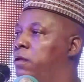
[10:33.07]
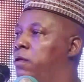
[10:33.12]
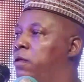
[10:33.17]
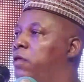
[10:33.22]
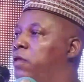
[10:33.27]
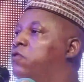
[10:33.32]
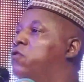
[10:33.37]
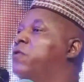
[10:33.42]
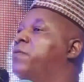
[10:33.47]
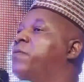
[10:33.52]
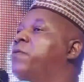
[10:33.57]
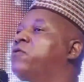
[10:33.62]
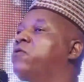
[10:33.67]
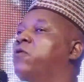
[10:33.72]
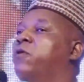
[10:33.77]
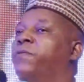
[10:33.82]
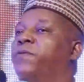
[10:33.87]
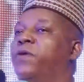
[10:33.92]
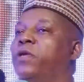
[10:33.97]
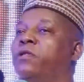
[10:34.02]
He sought for the
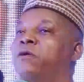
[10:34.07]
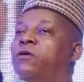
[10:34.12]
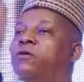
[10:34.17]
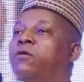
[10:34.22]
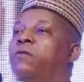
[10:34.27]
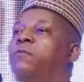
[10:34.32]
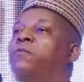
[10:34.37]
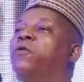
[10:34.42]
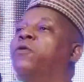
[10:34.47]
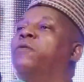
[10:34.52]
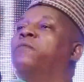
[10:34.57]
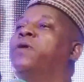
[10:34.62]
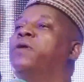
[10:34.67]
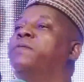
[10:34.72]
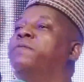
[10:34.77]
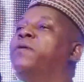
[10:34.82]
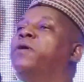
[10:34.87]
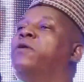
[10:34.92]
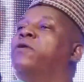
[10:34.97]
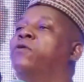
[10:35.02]
opinion of
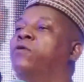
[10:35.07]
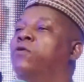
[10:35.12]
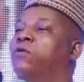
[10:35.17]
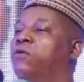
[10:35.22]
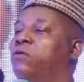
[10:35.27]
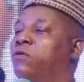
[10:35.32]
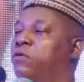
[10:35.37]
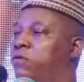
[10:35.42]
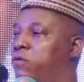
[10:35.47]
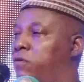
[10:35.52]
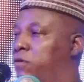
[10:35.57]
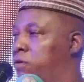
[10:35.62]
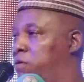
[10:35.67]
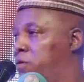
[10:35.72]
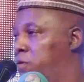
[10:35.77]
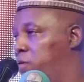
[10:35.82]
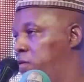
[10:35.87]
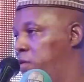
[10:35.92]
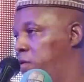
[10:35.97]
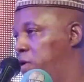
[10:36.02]
Mohamed Bello
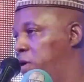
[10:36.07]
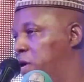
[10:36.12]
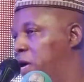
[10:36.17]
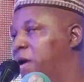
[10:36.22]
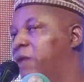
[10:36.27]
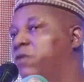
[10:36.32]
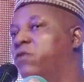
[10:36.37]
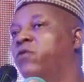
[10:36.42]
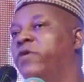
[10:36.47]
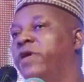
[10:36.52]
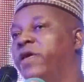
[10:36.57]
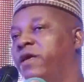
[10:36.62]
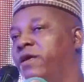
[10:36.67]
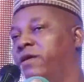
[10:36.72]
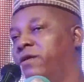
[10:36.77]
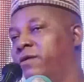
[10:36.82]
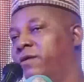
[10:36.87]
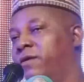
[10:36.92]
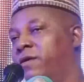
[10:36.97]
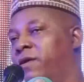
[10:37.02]
Adoke,
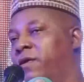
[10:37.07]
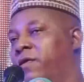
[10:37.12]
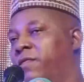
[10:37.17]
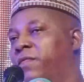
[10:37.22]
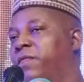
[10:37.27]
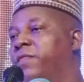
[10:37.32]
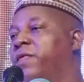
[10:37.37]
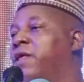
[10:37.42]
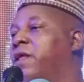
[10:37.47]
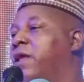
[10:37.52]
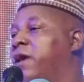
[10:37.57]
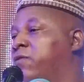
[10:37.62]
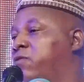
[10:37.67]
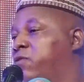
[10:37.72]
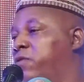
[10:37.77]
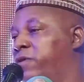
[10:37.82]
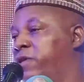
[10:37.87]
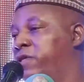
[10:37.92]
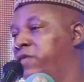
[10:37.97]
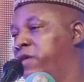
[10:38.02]
the then
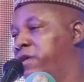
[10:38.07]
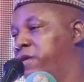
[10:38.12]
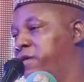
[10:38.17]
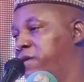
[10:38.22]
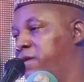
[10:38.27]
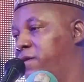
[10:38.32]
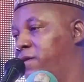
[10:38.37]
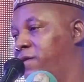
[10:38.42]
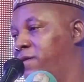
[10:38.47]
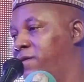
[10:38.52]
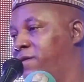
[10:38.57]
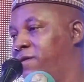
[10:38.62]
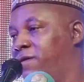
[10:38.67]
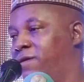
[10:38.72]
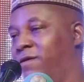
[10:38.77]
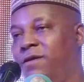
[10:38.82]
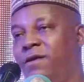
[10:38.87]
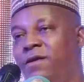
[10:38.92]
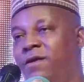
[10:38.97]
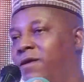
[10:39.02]
Attorney General.
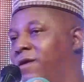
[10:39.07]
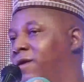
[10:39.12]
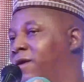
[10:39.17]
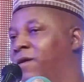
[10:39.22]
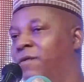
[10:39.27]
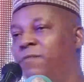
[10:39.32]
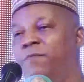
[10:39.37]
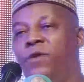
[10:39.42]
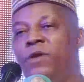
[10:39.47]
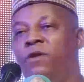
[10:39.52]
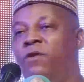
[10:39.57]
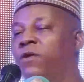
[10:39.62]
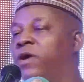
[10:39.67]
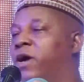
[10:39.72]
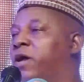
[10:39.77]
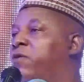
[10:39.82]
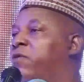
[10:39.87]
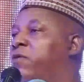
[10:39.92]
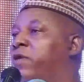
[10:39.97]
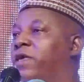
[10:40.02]
Bello
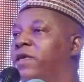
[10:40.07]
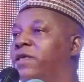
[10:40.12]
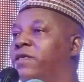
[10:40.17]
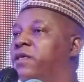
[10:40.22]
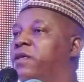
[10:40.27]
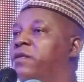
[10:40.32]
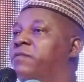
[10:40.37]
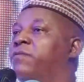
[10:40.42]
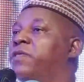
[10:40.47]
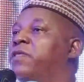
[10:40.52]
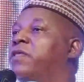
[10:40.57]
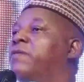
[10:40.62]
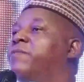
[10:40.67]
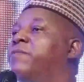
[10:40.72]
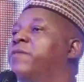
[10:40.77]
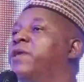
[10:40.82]
Adoke said, Mr.